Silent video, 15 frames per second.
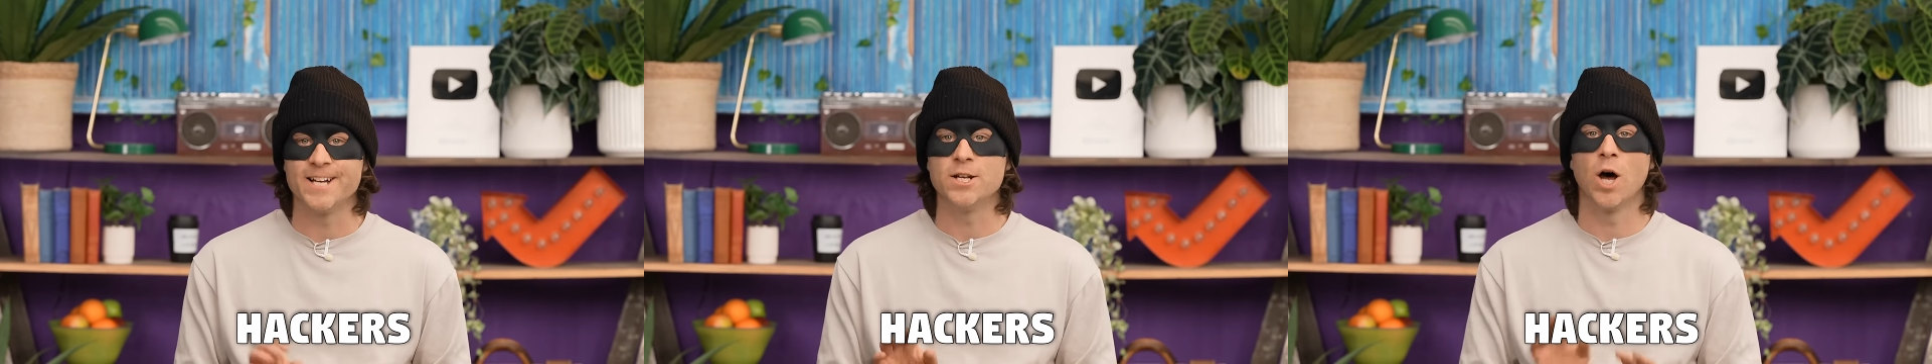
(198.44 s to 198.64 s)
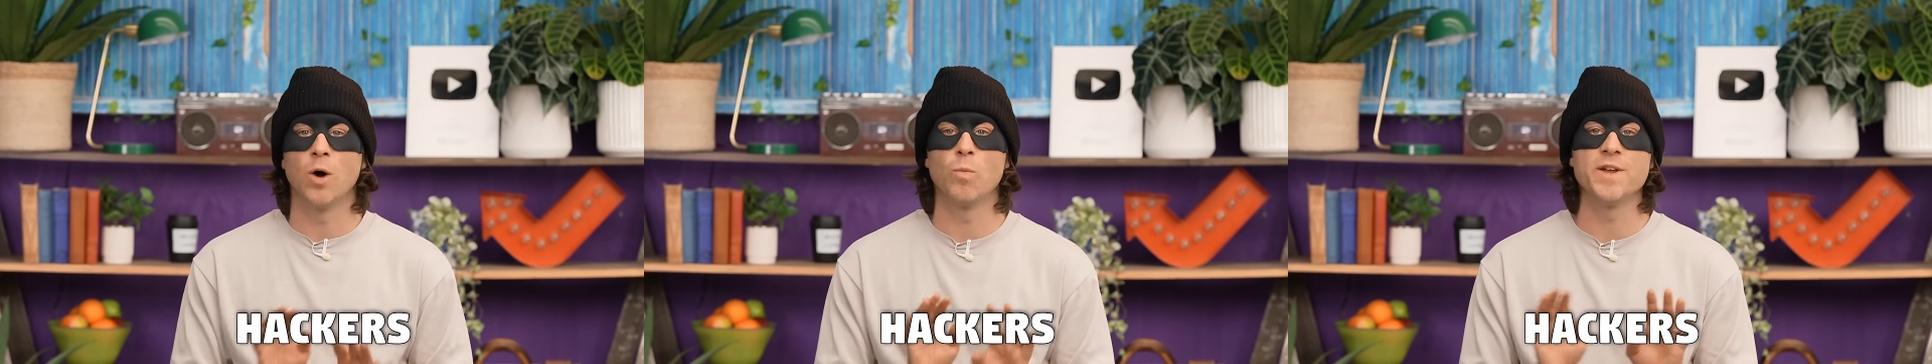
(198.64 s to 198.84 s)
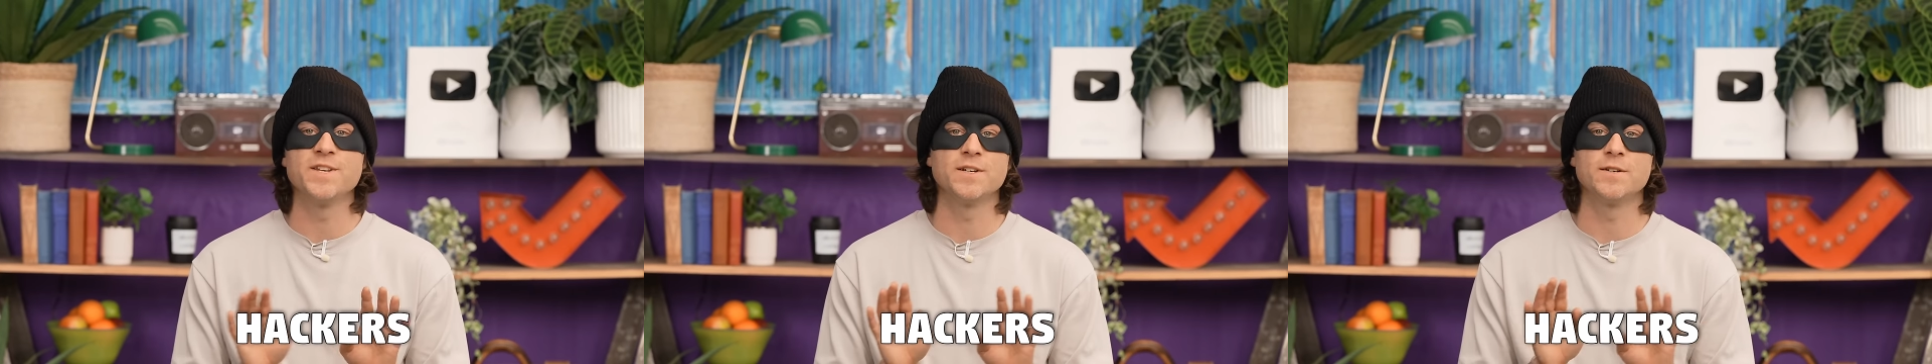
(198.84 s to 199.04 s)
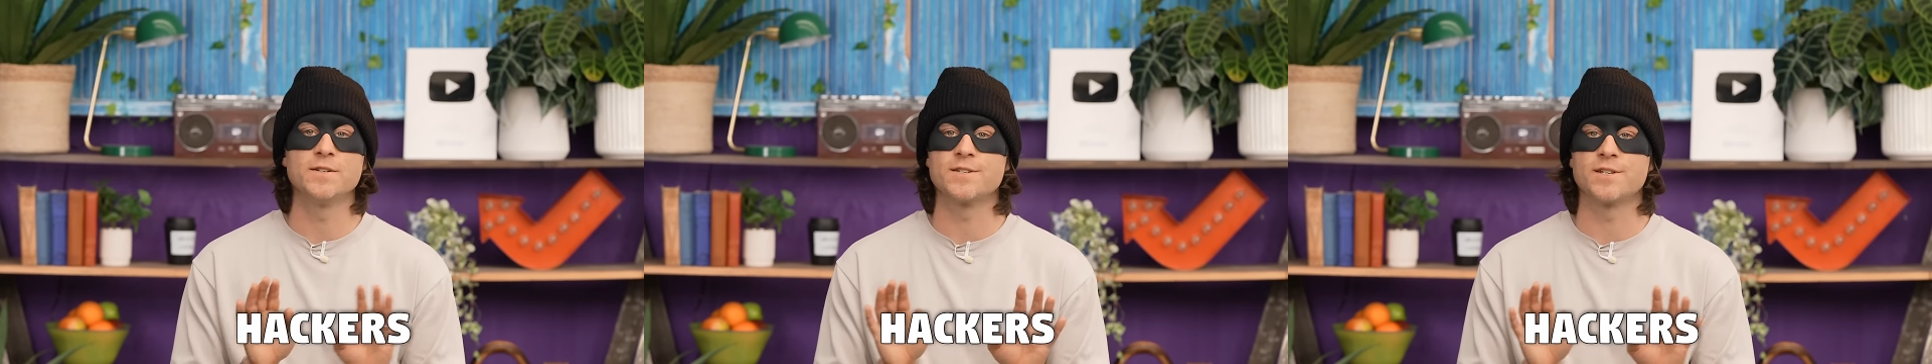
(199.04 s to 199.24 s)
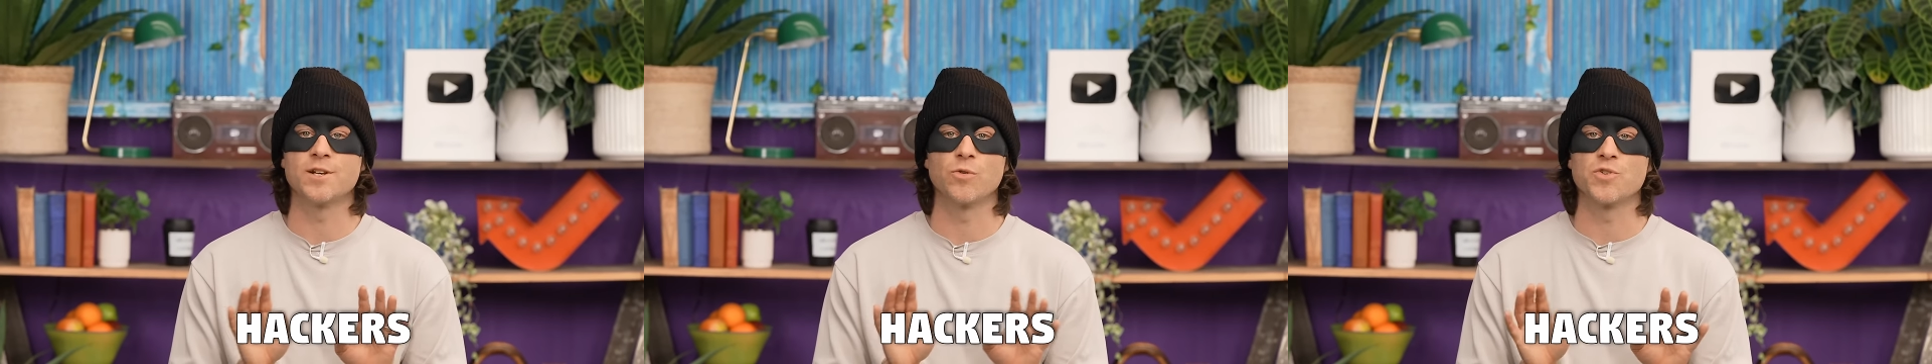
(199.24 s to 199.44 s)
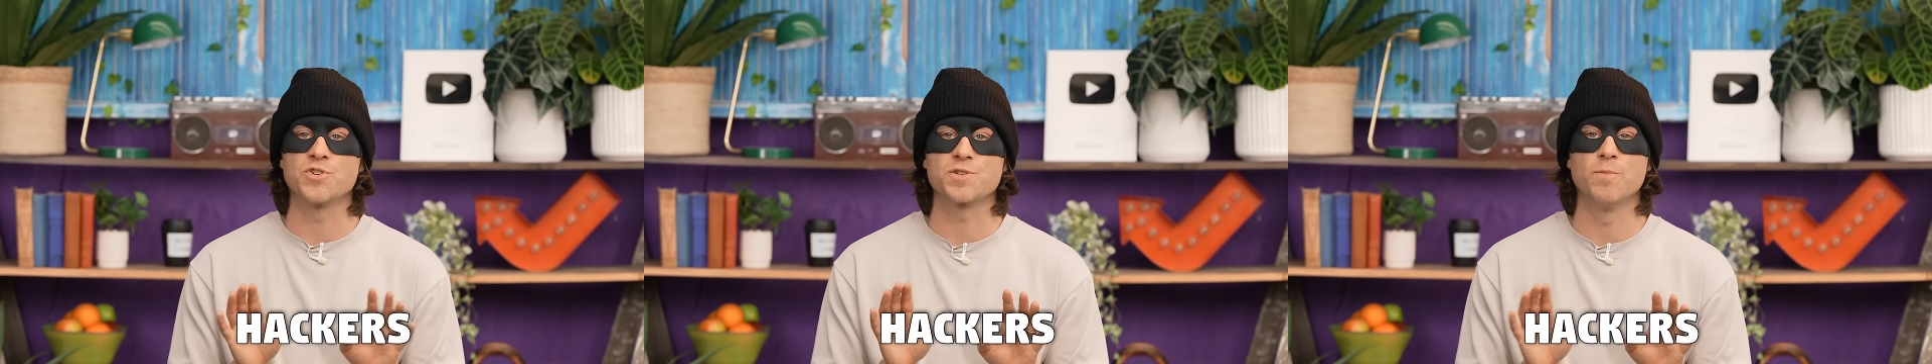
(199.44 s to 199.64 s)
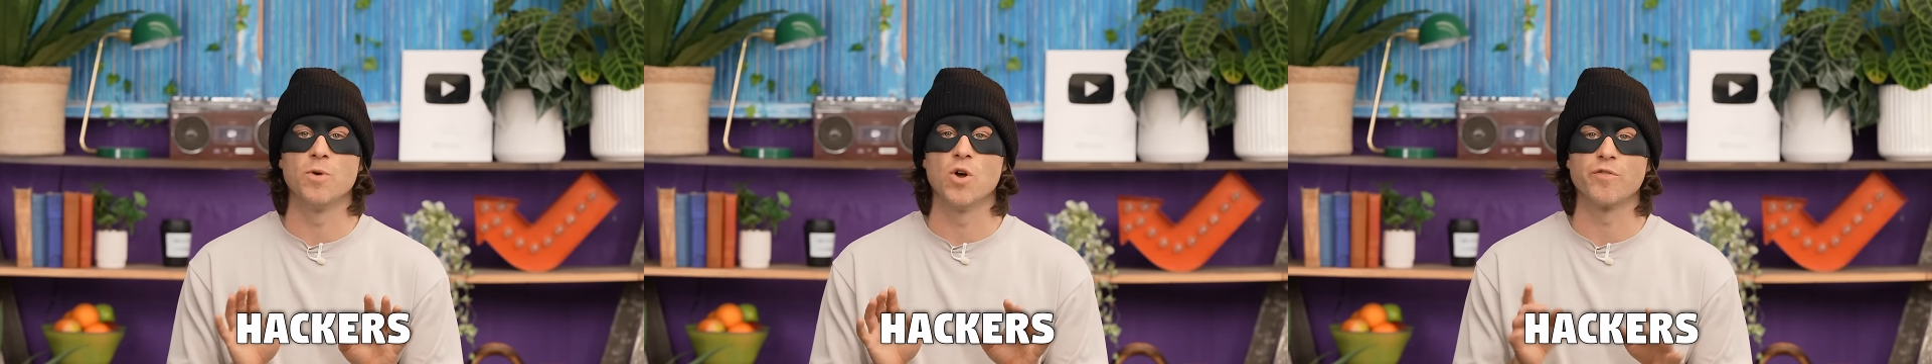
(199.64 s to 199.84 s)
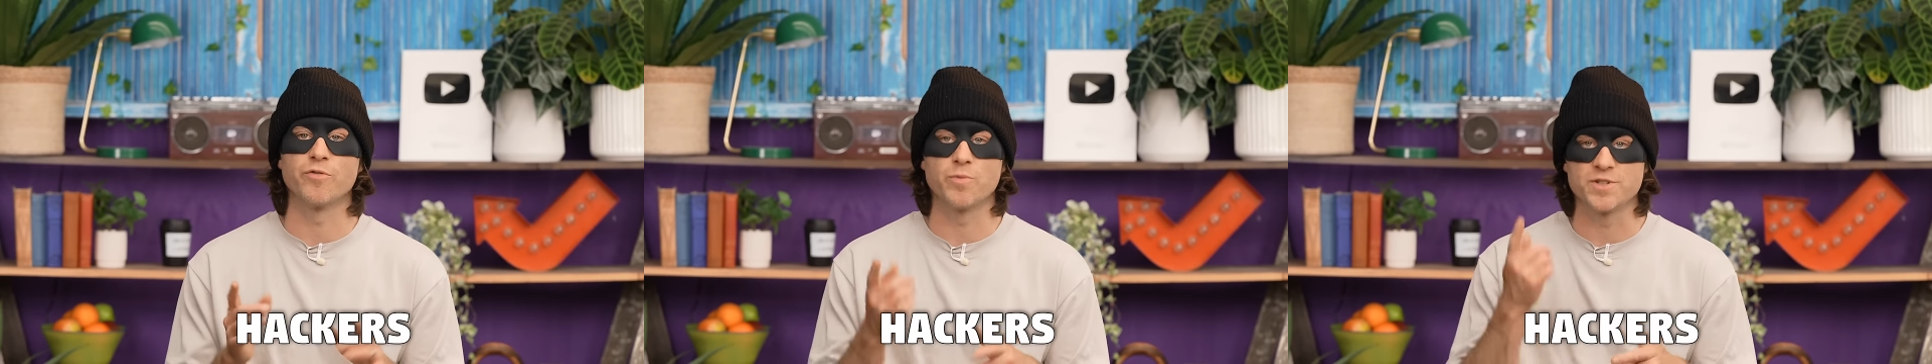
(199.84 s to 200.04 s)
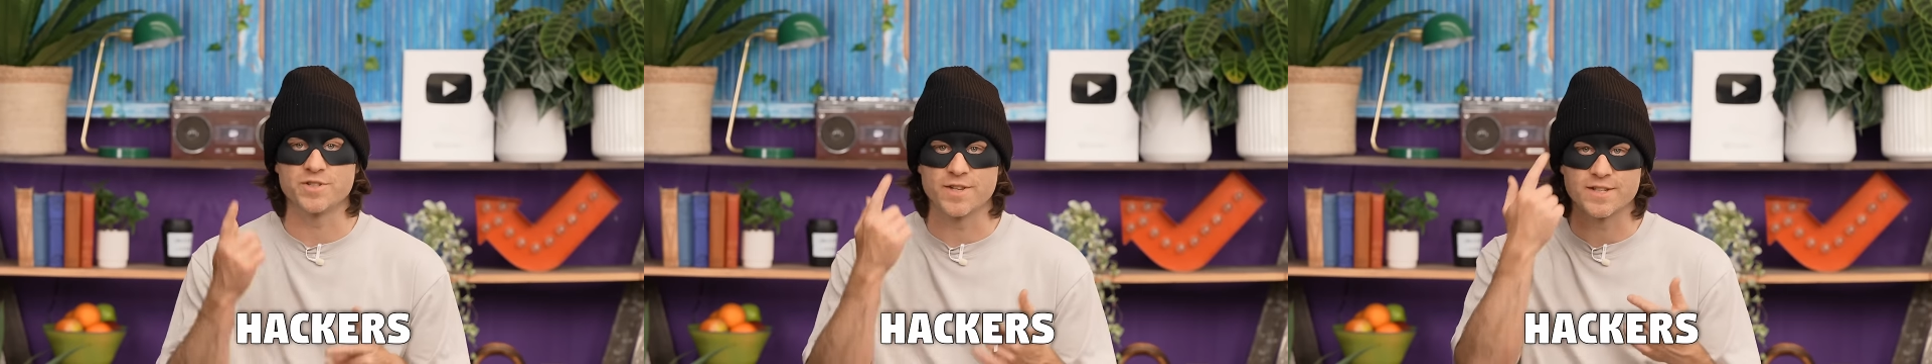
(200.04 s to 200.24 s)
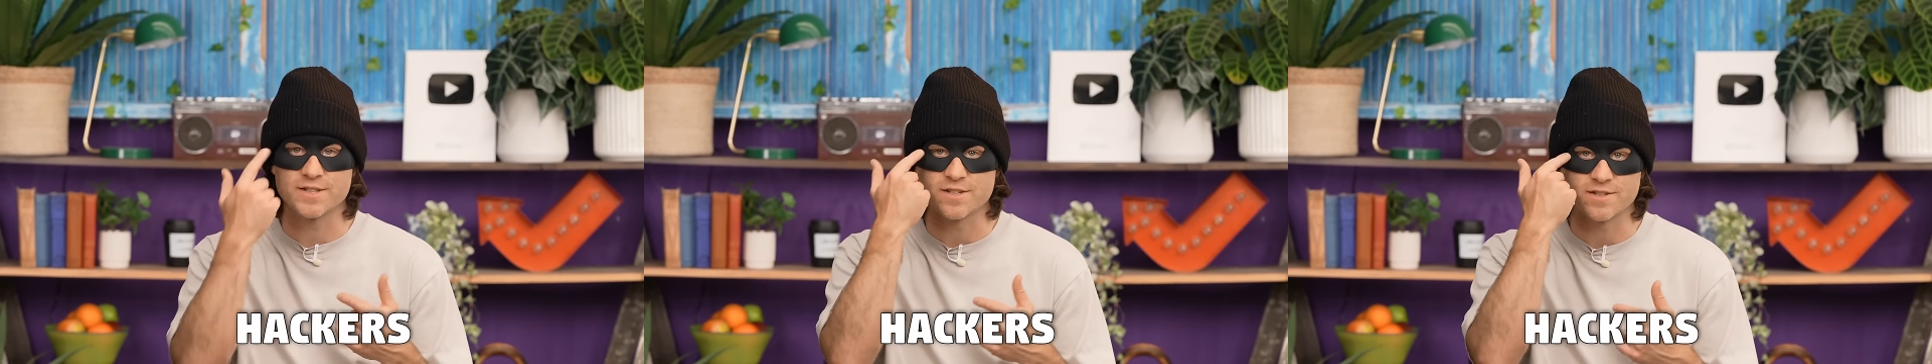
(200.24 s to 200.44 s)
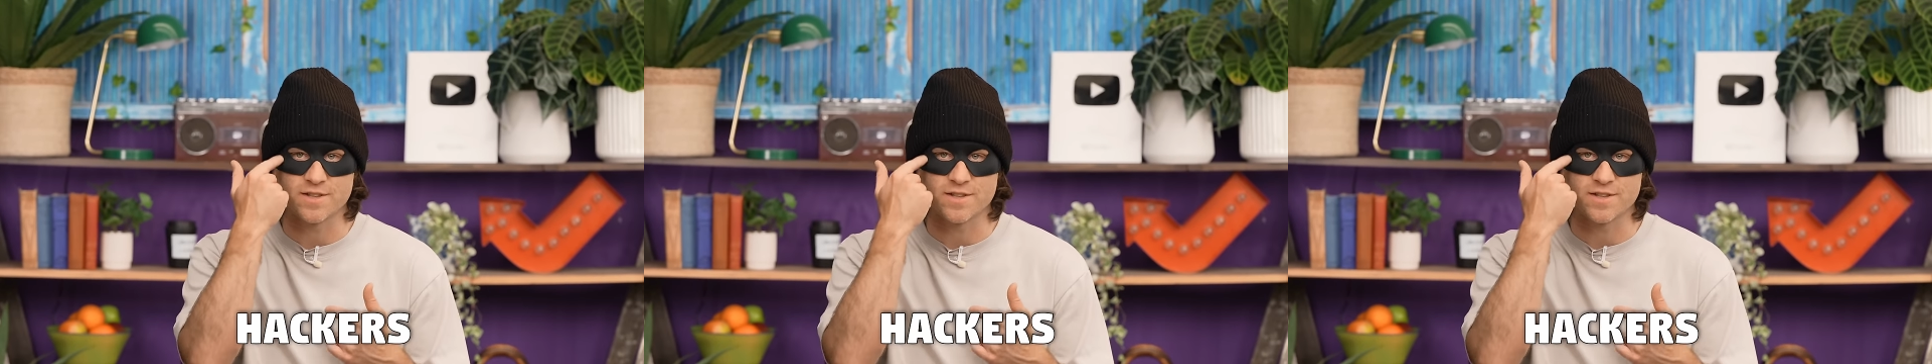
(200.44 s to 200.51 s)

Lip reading: No, we didn't steal the Smurf. This